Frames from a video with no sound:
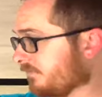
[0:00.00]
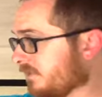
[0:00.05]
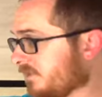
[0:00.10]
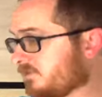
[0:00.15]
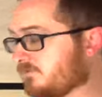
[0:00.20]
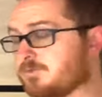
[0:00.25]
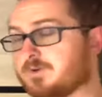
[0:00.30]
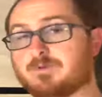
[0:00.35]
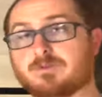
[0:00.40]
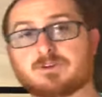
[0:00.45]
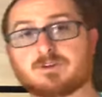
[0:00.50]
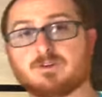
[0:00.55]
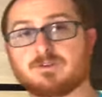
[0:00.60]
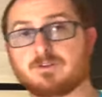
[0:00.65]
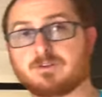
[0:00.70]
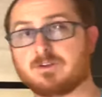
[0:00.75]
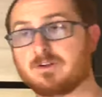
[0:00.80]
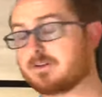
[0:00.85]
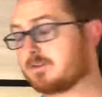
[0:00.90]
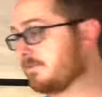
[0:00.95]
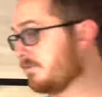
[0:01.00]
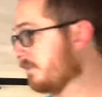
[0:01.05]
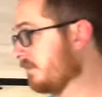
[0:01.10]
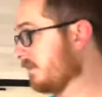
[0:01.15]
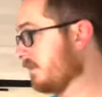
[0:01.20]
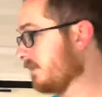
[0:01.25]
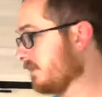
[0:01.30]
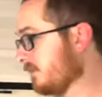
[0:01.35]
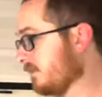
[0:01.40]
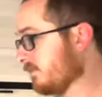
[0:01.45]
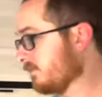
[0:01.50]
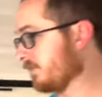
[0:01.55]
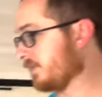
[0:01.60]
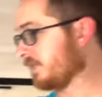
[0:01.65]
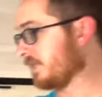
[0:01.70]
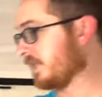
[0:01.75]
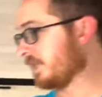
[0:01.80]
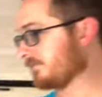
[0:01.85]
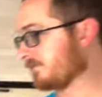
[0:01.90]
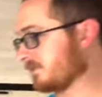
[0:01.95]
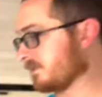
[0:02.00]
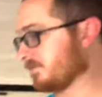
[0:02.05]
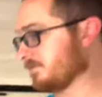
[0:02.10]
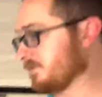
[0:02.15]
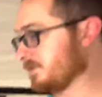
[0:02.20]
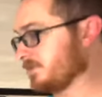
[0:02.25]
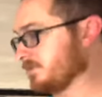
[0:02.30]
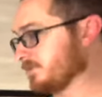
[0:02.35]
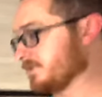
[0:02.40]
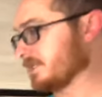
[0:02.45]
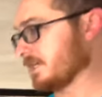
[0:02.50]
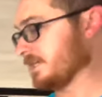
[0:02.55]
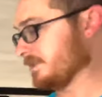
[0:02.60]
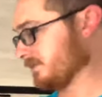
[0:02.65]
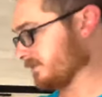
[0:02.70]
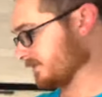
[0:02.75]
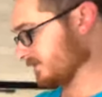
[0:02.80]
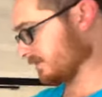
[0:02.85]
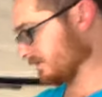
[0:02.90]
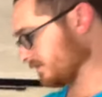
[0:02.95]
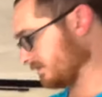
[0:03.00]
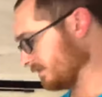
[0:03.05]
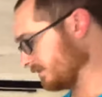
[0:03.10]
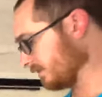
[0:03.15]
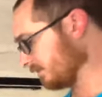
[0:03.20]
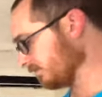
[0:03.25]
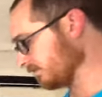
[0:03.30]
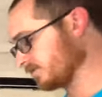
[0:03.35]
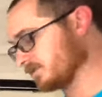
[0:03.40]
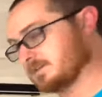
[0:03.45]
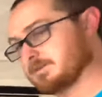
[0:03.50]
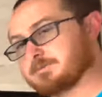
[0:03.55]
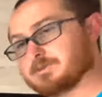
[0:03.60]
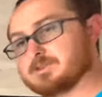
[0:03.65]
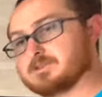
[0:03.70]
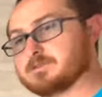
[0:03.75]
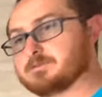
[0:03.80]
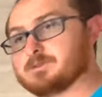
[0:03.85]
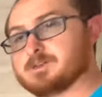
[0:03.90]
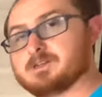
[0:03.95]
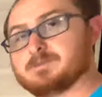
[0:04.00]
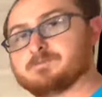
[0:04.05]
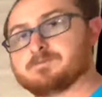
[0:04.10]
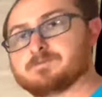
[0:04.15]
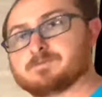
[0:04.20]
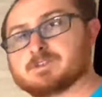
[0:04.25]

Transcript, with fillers: as we were going along, we did have to come in here and tighten this because it did loosen up a little bit,